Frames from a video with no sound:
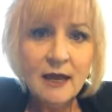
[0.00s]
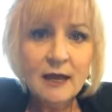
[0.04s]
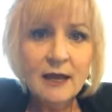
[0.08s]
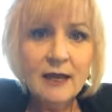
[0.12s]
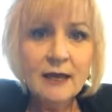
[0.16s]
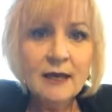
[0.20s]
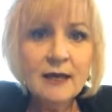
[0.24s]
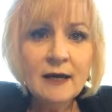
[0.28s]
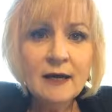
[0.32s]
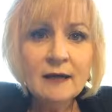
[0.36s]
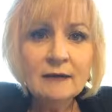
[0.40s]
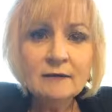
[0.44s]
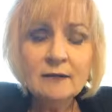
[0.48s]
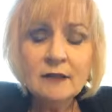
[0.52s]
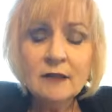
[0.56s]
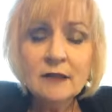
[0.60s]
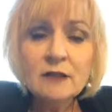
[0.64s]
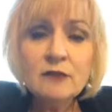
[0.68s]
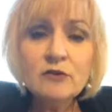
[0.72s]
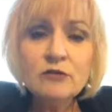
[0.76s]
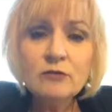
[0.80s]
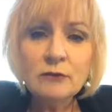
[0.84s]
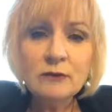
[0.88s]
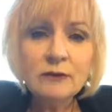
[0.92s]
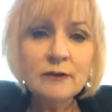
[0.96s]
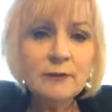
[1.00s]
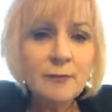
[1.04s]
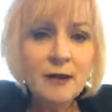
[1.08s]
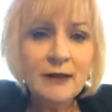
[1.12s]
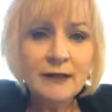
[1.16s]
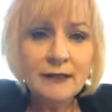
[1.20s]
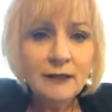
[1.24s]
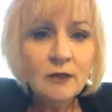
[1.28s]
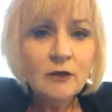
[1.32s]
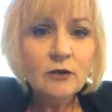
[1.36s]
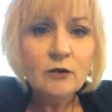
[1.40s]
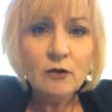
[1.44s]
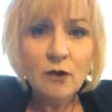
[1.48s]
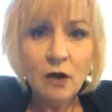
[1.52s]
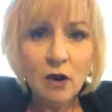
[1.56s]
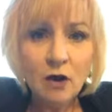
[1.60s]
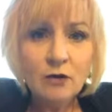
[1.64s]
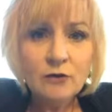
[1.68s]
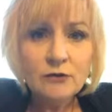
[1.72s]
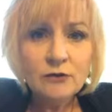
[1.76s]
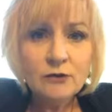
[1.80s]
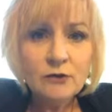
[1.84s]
And he's really my hero.